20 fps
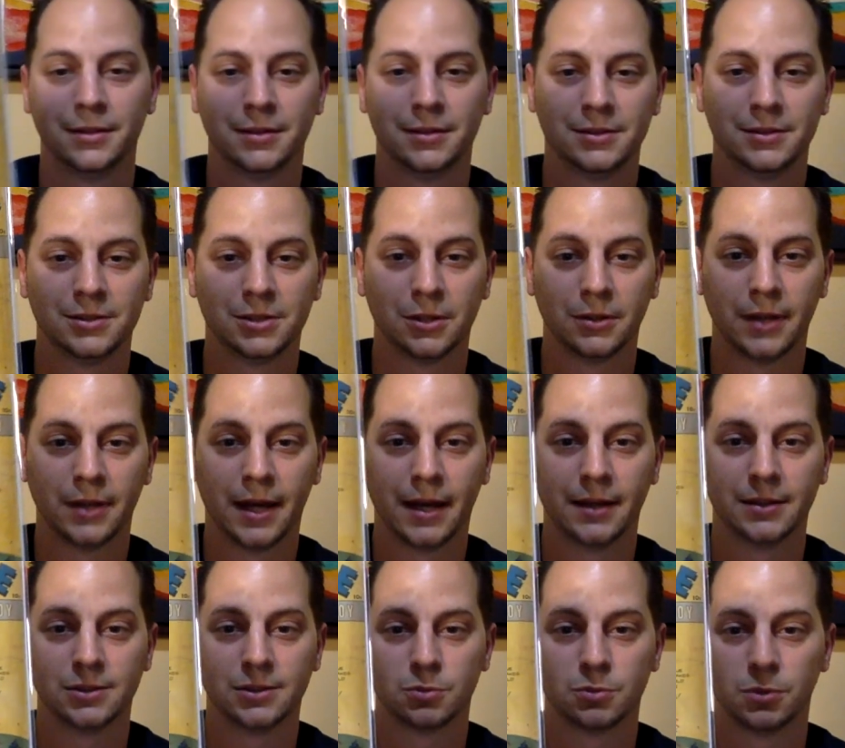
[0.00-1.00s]
So that
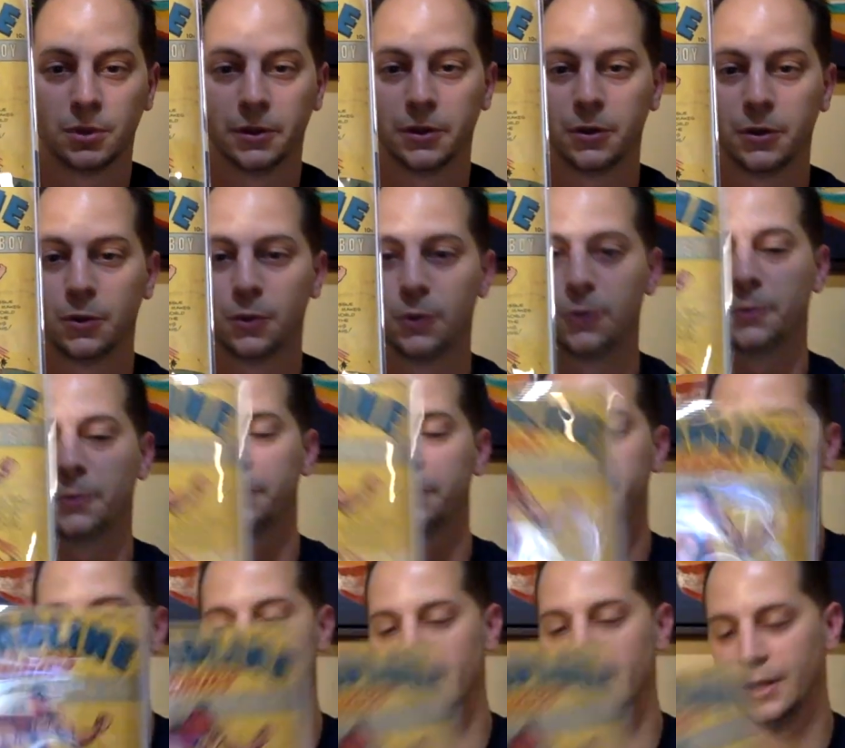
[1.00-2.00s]
is really cool.
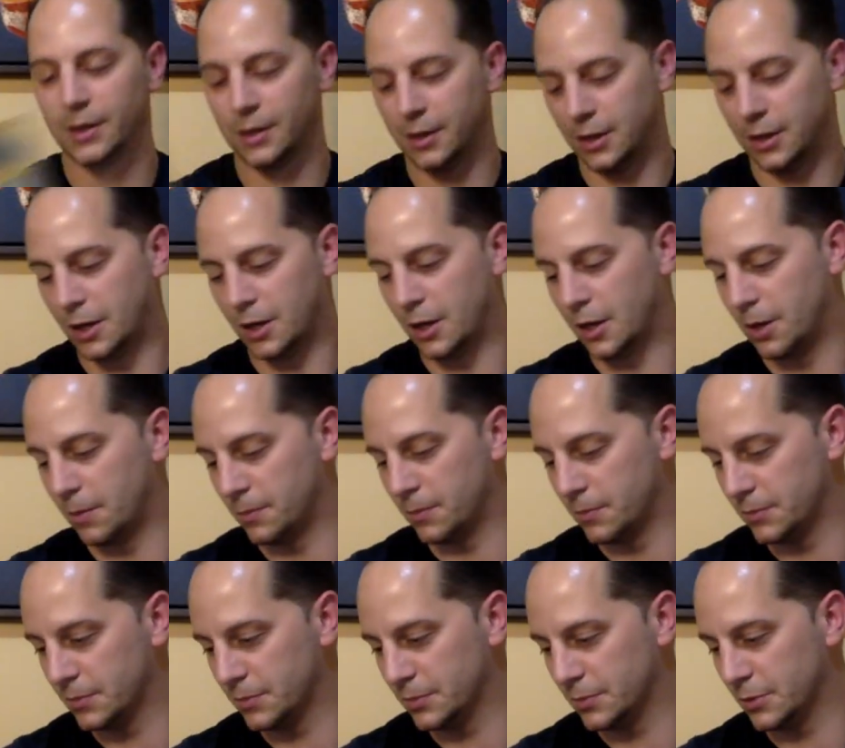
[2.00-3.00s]
Um,
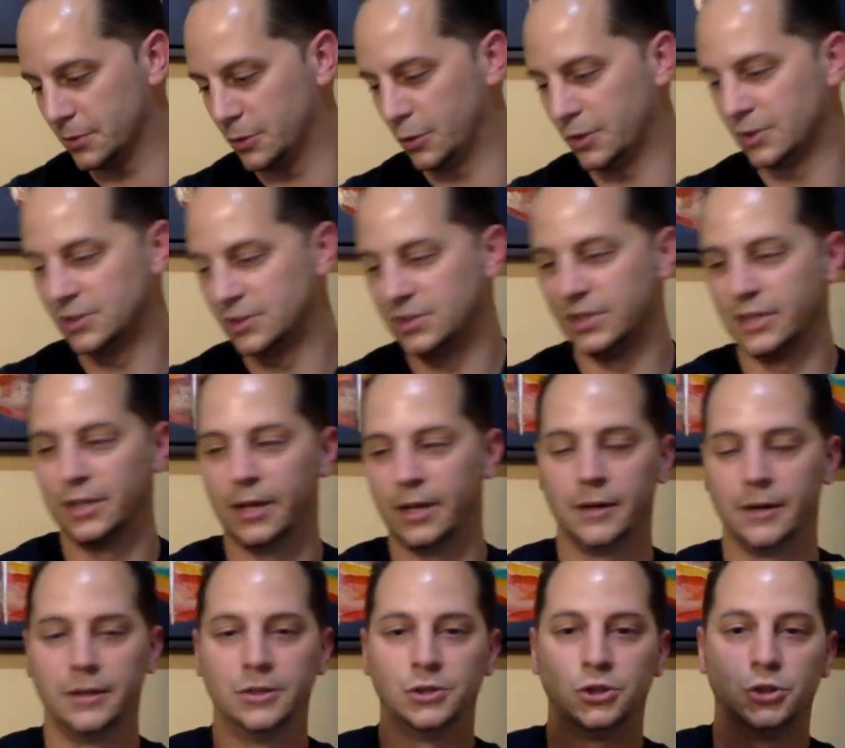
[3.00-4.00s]
you can see there
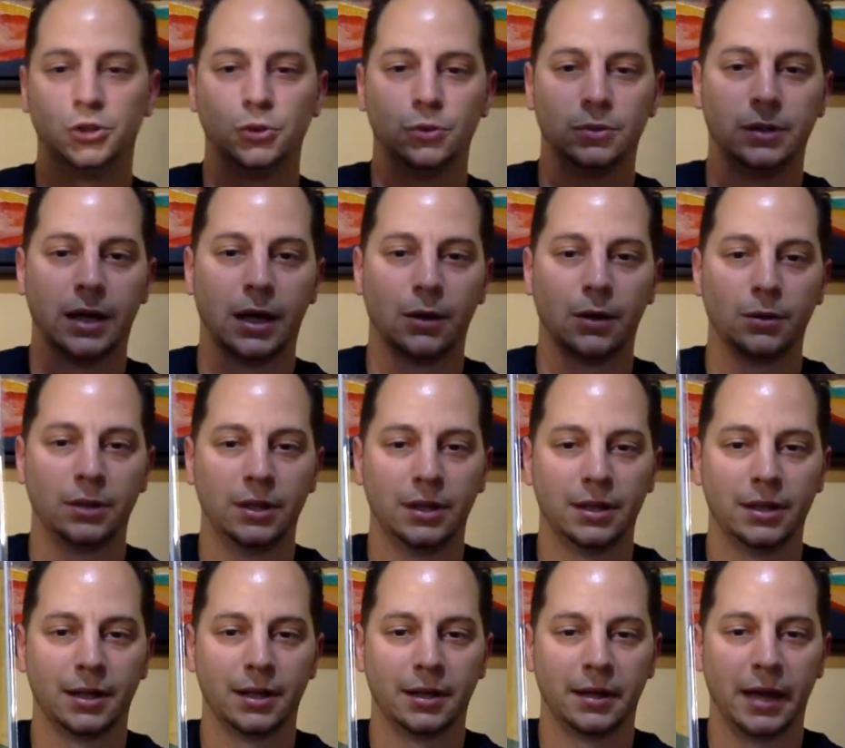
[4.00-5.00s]
he's shooting down the
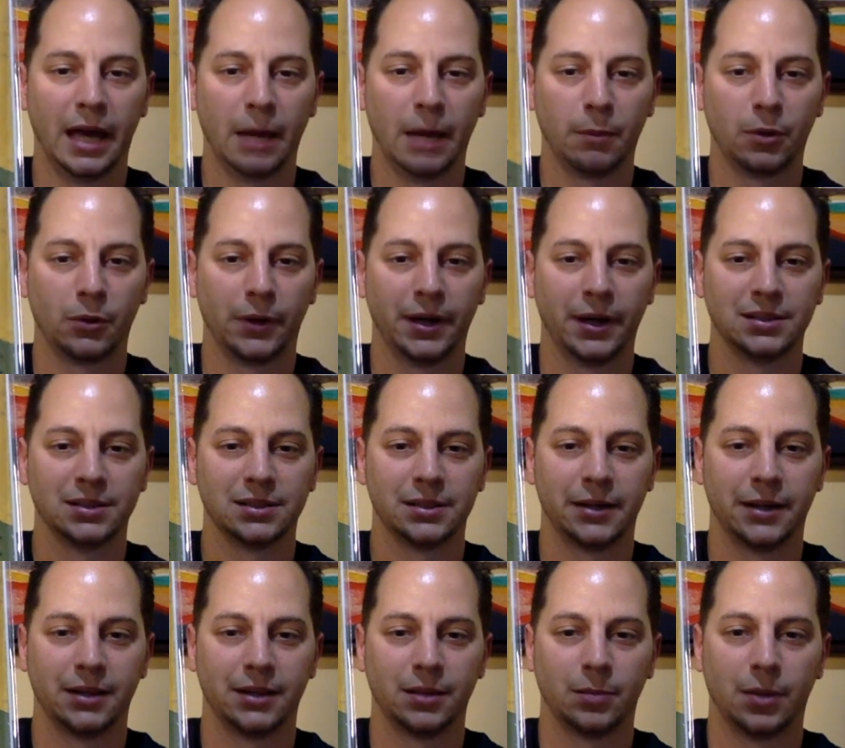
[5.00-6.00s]
uh, gamma rays there
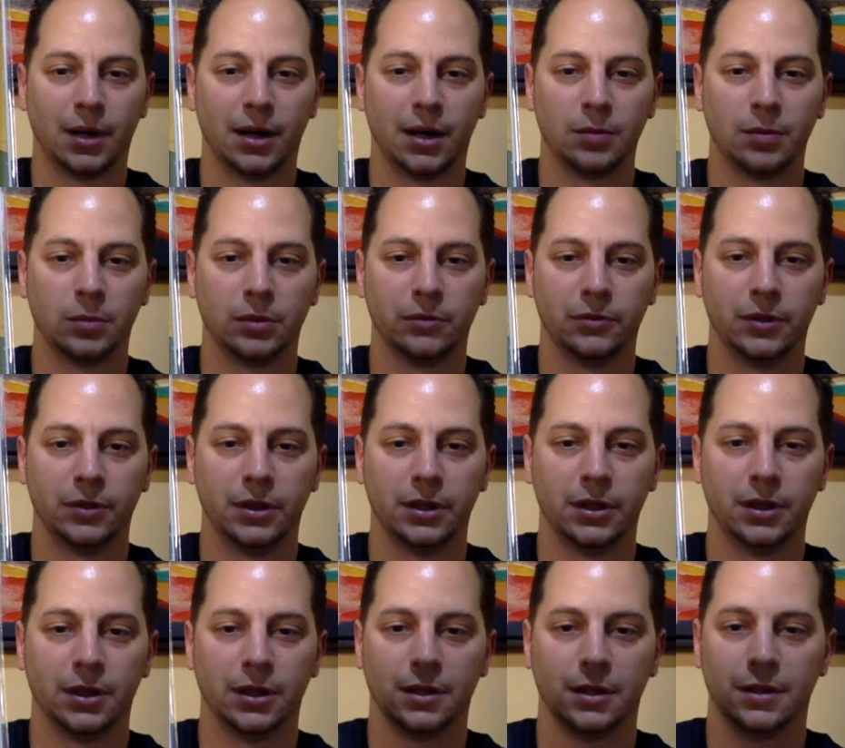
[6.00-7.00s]
at the bottom of the,
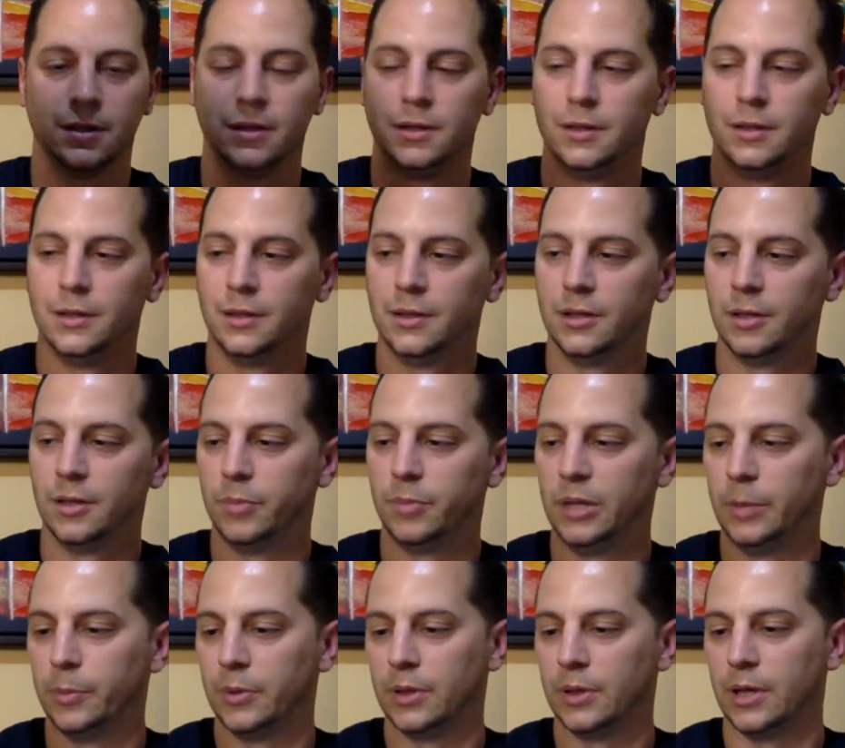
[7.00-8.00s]
uh, the
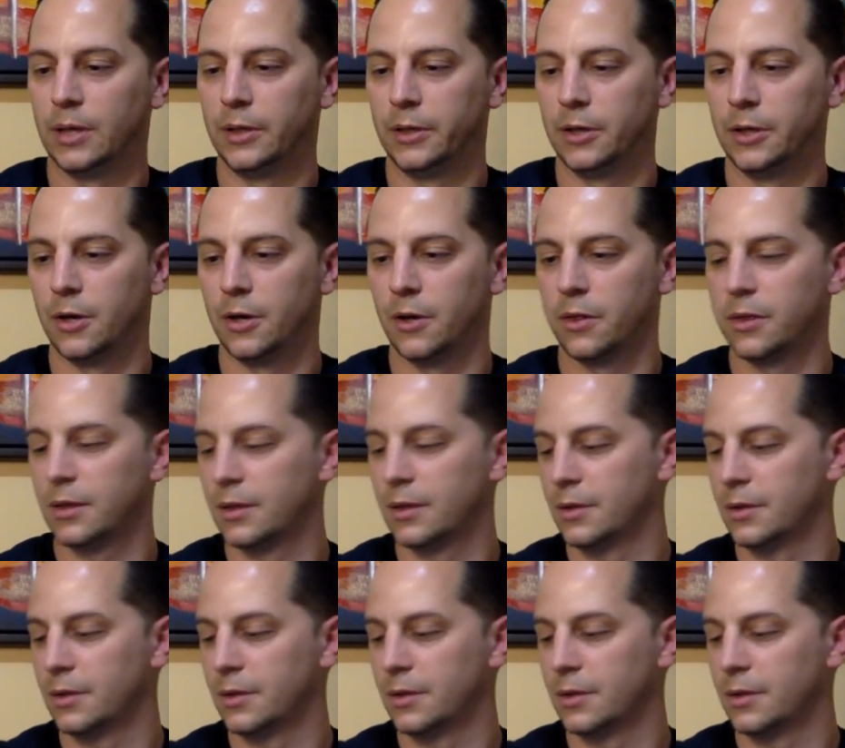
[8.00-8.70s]
people on the Earth.